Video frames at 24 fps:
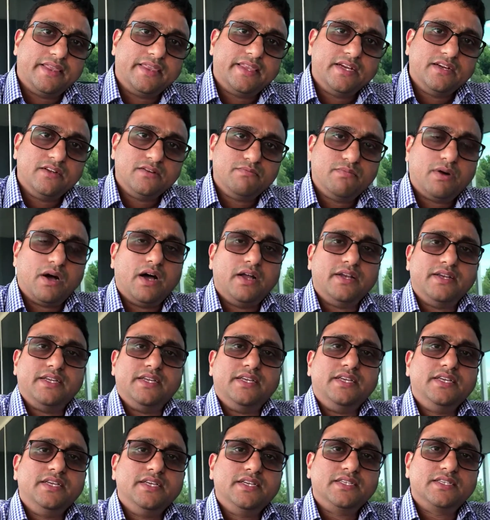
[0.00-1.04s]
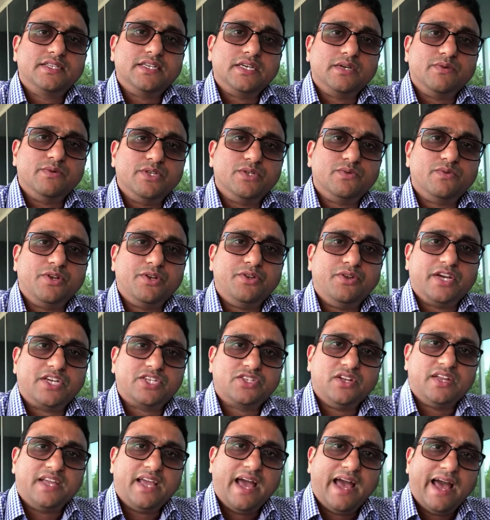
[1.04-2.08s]
third party service when you
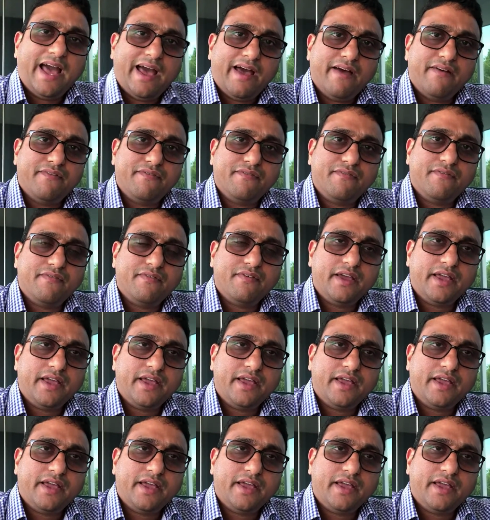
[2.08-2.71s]
actually have